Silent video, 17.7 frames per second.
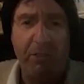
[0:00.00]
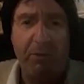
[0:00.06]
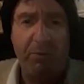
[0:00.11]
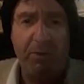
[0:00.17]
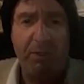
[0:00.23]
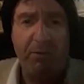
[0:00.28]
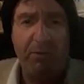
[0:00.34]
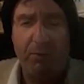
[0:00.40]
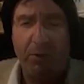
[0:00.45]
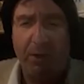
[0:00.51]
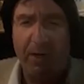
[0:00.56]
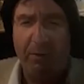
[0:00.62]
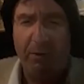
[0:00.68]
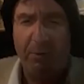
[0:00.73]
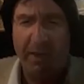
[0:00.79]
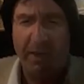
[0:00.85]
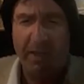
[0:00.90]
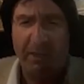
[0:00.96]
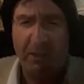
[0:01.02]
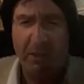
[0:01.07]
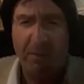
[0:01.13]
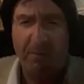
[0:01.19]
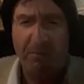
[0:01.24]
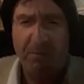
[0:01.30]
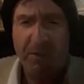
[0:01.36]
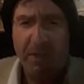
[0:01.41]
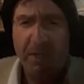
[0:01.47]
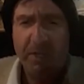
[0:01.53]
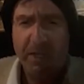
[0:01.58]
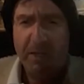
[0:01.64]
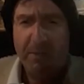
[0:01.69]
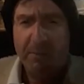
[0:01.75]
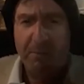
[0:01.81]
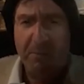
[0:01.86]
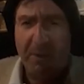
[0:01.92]
to me when I would paint them,
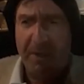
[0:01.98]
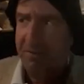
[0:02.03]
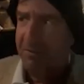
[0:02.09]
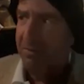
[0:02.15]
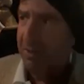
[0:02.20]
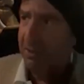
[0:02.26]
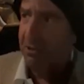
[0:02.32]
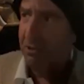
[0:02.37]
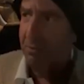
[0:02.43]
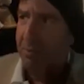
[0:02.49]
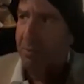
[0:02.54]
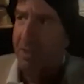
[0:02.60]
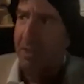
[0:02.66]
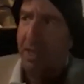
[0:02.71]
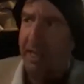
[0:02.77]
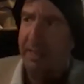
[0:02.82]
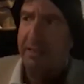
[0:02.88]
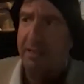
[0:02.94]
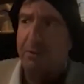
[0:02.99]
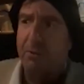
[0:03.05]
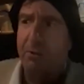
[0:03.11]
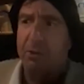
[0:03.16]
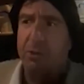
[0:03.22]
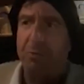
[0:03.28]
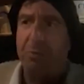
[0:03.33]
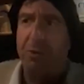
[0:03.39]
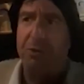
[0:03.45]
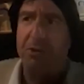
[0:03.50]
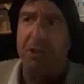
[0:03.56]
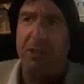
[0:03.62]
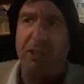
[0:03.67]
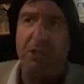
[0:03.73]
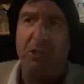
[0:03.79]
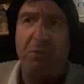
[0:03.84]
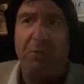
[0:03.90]
it felt to me like they were exposing
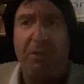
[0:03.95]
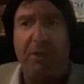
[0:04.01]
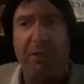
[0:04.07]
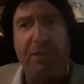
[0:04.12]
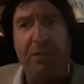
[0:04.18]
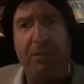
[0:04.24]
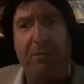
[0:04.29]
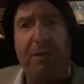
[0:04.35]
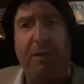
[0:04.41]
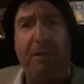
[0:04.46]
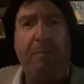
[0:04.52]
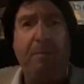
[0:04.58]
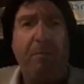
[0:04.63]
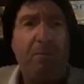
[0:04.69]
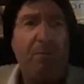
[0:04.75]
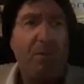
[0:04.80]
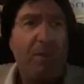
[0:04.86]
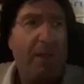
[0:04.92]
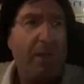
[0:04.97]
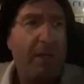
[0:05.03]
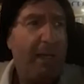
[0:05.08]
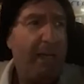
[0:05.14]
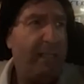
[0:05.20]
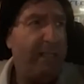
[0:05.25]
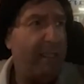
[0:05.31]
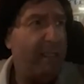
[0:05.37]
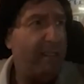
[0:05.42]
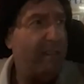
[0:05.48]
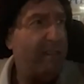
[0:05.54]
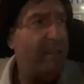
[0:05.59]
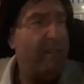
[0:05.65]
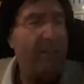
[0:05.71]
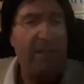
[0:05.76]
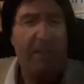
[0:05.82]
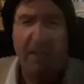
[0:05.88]
their spirit to me. And that
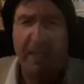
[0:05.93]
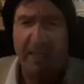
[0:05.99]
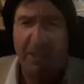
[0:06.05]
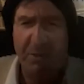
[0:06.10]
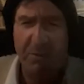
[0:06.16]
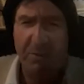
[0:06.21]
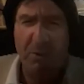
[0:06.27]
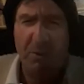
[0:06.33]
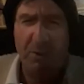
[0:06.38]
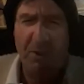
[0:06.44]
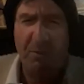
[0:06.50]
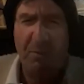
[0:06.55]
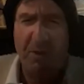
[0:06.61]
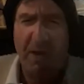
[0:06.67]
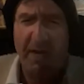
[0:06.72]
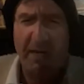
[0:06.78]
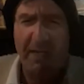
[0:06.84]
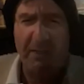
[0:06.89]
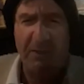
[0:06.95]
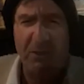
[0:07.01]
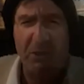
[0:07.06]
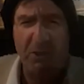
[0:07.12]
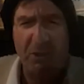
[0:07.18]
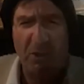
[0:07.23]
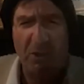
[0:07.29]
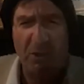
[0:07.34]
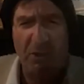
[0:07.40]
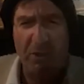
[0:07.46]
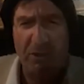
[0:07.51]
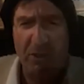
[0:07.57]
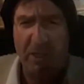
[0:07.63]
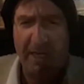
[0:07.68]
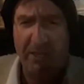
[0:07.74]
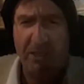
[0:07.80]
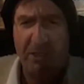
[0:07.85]
the connection between the body and the soul
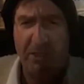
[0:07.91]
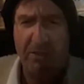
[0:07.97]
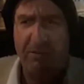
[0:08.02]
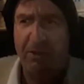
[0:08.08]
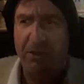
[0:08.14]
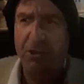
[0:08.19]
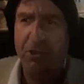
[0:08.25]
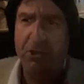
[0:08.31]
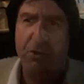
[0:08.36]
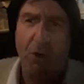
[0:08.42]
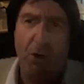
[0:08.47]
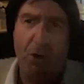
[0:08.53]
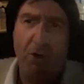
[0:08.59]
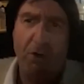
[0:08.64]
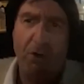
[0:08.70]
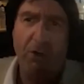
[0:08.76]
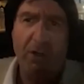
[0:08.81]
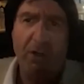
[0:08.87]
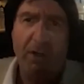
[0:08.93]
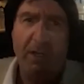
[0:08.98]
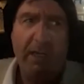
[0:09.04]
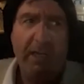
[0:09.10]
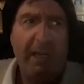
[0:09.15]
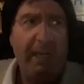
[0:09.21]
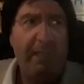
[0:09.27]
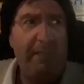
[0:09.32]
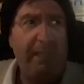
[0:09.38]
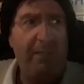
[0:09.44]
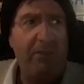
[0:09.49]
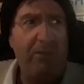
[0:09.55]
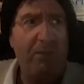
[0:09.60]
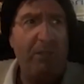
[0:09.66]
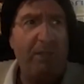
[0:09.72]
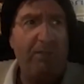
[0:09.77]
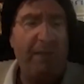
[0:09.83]
is actually very strong. And
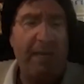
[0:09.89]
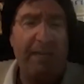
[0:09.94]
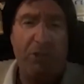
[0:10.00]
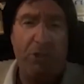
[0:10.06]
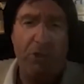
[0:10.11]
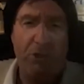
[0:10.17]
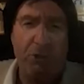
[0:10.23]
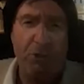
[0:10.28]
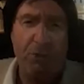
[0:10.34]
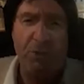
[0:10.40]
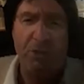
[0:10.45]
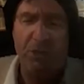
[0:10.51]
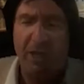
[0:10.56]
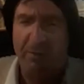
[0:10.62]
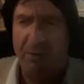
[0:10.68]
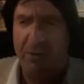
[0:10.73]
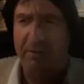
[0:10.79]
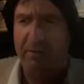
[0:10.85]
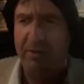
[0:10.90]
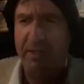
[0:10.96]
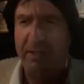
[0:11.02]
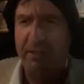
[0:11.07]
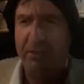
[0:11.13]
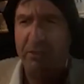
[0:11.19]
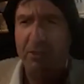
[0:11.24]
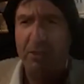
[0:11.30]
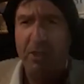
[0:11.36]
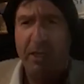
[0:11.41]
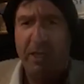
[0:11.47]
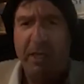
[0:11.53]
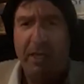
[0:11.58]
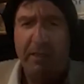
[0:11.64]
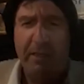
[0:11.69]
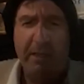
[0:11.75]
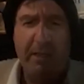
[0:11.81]
then if that's true, which I believe it is,
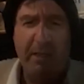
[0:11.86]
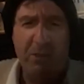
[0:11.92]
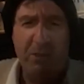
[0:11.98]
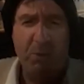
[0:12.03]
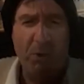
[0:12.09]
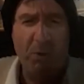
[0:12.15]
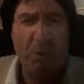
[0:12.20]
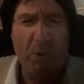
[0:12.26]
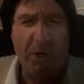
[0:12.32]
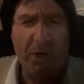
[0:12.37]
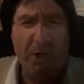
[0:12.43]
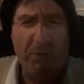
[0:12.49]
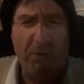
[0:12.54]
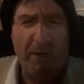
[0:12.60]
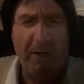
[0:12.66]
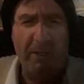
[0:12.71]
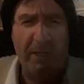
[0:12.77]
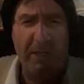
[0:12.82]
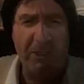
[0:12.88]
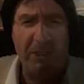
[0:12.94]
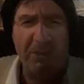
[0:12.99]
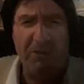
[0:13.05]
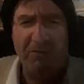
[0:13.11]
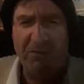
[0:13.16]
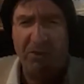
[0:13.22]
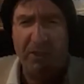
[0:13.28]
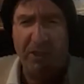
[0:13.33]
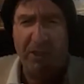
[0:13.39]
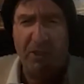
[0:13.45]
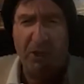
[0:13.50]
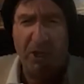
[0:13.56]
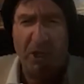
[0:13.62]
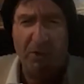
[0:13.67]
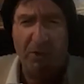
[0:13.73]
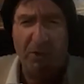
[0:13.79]
then as we're walking around, not just fully
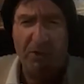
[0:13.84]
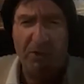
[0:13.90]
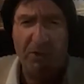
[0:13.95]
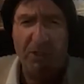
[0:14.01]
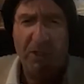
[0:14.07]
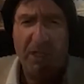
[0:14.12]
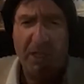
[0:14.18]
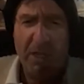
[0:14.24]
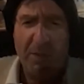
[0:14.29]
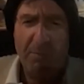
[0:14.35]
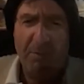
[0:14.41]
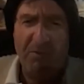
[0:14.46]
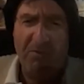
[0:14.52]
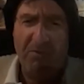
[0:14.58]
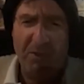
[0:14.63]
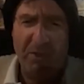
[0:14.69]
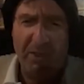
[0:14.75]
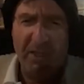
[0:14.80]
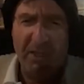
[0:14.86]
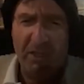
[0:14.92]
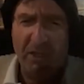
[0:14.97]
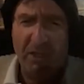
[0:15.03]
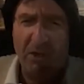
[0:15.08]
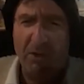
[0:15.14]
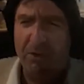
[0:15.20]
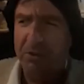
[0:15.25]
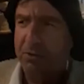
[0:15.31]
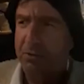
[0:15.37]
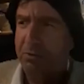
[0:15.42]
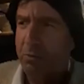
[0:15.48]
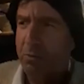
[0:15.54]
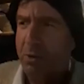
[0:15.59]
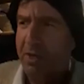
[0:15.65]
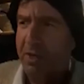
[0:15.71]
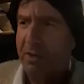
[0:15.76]
clothed, but fully clothed
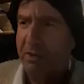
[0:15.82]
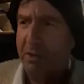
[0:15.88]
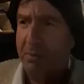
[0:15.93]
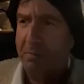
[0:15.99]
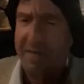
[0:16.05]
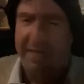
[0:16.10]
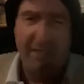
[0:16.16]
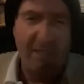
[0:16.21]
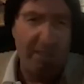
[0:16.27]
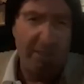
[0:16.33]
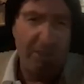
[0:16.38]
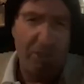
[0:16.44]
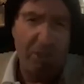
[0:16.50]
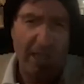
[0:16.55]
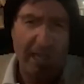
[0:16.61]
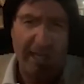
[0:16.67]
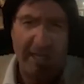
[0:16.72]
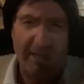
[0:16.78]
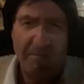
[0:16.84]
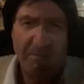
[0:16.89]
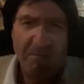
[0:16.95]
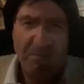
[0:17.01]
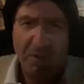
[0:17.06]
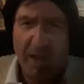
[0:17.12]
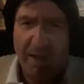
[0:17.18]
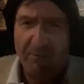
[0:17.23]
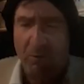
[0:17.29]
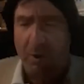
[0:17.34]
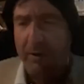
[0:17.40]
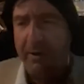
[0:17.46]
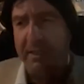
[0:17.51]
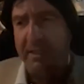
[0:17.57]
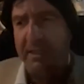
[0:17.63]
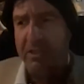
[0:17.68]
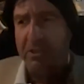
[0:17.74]
with a message, like, I'm
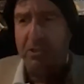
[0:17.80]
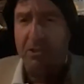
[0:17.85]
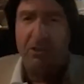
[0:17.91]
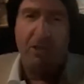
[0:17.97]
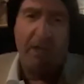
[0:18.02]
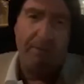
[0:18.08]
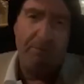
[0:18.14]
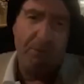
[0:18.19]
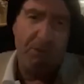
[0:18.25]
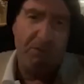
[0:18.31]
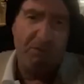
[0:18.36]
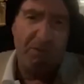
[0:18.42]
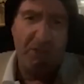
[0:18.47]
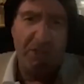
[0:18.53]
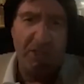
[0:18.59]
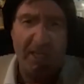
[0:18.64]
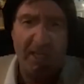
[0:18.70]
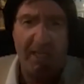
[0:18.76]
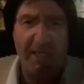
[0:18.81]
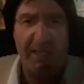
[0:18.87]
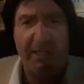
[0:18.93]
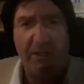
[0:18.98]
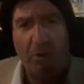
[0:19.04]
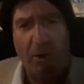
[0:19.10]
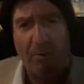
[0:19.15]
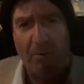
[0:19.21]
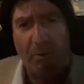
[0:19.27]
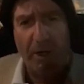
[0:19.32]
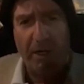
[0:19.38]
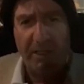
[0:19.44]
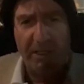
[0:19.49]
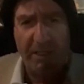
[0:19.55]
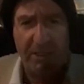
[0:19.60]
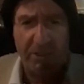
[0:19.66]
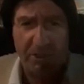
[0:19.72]
wearing this because I'm sophisticated, or I'm
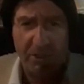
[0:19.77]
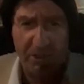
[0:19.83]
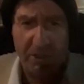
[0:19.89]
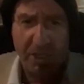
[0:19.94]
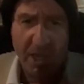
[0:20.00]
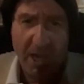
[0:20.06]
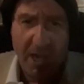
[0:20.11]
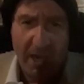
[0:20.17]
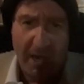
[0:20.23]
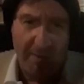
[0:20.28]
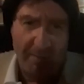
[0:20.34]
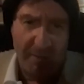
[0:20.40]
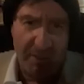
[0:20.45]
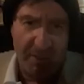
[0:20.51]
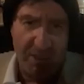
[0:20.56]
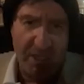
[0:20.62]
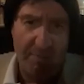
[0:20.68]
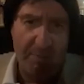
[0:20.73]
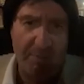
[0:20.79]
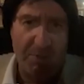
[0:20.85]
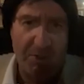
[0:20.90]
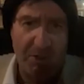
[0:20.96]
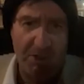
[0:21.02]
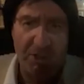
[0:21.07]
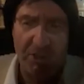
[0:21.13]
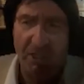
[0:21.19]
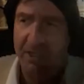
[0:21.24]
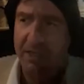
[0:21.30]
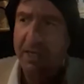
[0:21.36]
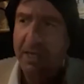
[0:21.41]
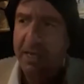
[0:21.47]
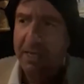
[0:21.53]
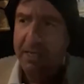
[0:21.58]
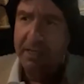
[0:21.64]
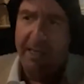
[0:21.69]
wearing this because I'm this type of person,
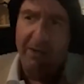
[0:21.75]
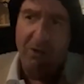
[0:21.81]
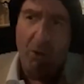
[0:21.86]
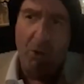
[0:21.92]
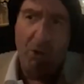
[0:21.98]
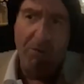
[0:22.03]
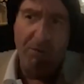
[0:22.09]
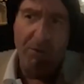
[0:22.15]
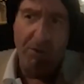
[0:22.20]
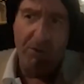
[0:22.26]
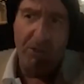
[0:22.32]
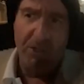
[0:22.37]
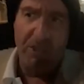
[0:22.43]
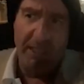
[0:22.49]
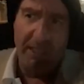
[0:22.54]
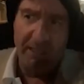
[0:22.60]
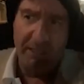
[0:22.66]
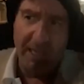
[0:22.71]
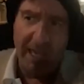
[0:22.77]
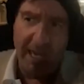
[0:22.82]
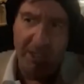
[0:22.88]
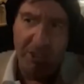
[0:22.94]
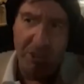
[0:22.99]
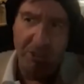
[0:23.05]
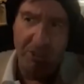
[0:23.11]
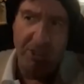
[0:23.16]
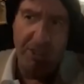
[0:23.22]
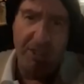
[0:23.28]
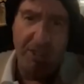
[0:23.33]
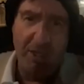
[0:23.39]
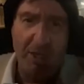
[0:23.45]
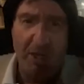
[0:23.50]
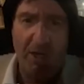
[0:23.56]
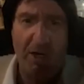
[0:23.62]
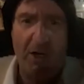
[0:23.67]
that all of those things actually
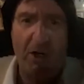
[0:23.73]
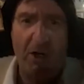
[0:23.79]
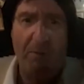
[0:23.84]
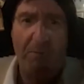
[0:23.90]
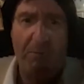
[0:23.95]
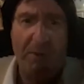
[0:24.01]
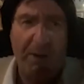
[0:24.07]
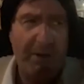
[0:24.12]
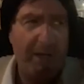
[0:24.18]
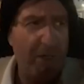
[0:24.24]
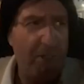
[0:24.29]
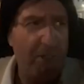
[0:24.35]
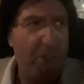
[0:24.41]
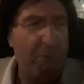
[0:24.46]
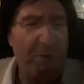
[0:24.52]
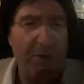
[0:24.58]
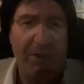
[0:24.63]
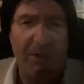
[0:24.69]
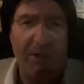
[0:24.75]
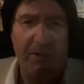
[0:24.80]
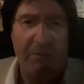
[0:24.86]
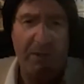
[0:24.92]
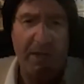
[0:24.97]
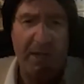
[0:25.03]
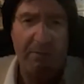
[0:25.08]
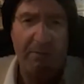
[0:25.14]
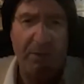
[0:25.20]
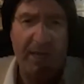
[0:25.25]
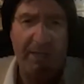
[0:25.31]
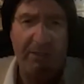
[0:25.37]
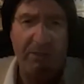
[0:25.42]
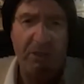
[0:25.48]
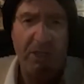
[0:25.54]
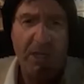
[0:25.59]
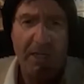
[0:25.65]
are bury our spirit
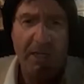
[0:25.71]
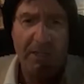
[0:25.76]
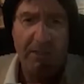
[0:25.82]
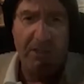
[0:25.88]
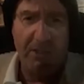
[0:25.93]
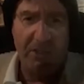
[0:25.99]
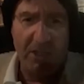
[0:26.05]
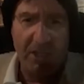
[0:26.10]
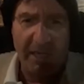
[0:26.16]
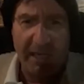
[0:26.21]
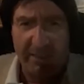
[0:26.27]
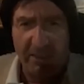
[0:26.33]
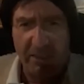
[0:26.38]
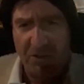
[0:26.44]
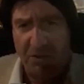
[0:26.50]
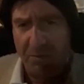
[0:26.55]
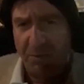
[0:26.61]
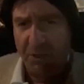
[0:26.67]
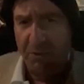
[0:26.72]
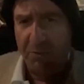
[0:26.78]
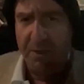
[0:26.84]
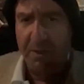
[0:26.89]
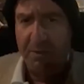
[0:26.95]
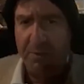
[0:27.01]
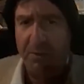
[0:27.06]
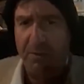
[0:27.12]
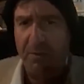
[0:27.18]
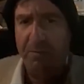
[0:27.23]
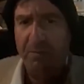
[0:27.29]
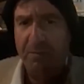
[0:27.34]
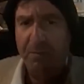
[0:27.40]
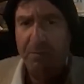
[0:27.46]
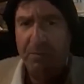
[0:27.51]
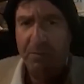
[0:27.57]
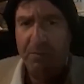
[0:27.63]
and disconnect us from other people.
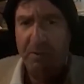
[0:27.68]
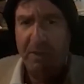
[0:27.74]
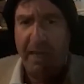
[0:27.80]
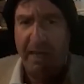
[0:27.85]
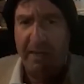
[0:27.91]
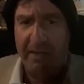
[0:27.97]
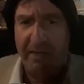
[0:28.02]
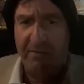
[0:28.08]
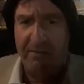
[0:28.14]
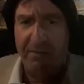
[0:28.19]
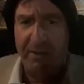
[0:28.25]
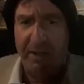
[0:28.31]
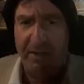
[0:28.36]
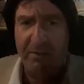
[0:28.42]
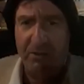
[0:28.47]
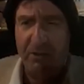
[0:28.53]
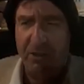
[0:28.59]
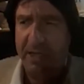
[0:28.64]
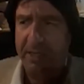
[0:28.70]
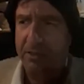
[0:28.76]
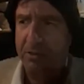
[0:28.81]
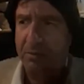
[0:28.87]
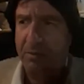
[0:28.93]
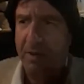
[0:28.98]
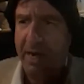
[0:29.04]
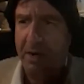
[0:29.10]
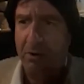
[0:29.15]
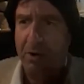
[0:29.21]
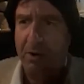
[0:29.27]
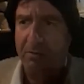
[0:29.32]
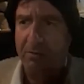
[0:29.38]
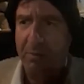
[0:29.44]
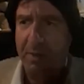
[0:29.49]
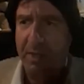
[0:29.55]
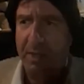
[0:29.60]
That if it's a matter
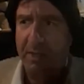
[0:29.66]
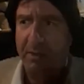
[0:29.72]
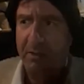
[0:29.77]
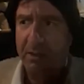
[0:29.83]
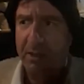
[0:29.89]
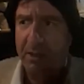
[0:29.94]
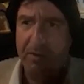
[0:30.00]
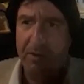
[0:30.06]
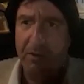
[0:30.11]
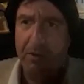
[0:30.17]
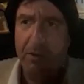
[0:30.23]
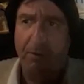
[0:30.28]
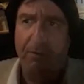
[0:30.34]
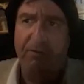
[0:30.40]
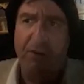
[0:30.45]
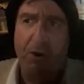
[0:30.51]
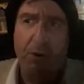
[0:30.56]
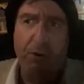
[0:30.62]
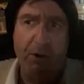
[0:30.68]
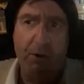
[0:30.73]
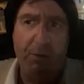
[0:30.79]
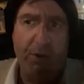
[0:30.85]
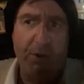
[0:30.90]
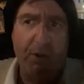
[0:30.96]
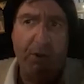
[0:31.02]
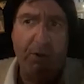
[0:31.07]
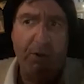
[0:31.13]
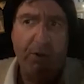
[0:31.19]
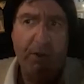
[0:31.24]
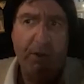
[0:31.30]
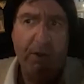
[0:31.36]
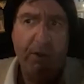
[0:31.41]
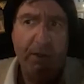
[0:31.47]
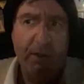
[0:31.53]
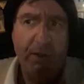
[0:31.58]
of being, you know, vulnerable
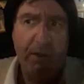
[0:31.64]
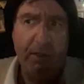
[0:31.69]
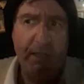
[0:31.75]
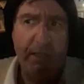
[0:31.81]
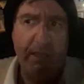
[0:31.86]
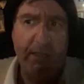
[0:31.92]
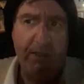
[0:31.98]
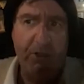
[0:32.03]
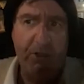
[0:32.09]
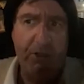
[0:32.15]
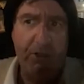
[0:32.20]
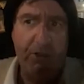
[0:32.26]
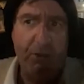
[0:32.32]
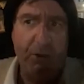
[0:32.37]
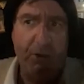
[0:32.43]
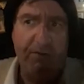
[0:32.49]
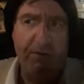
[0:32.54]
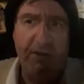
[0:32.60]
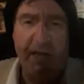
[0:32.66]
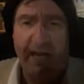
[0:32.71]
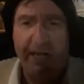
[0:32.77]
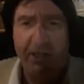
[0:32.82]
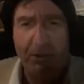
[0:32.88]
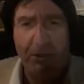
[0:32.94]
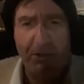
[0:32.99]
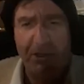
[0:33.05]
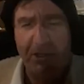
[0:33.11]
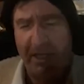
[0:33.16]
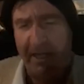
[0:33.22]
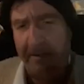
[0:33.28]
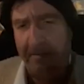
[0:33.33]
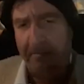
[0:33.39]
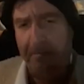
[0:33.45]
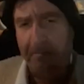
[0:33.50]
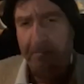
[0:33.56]
is sort of the natural state.